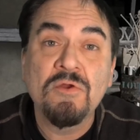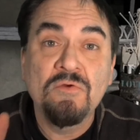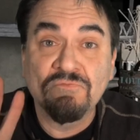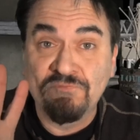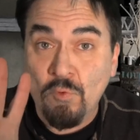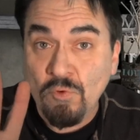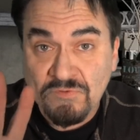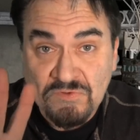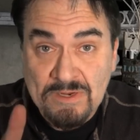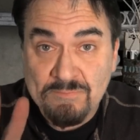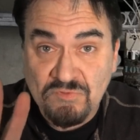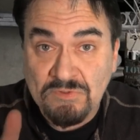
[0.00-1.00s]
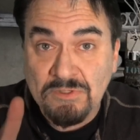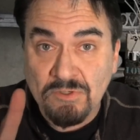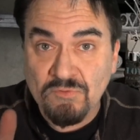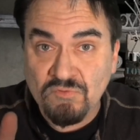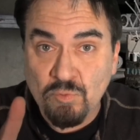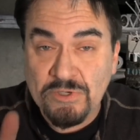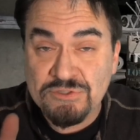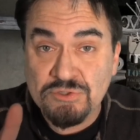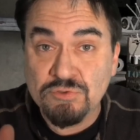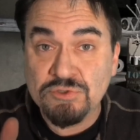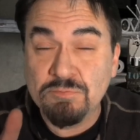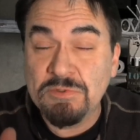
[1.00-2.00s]
4 times a year is what
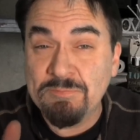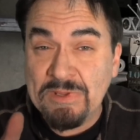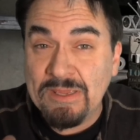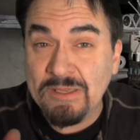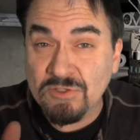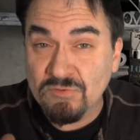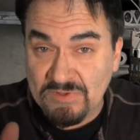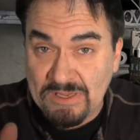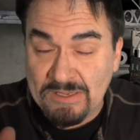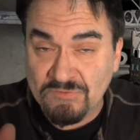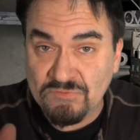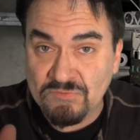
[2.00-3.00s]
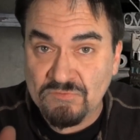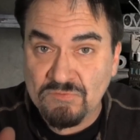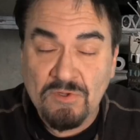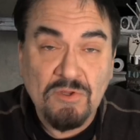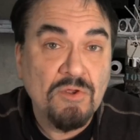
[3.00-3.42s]
you should be paying your taxes.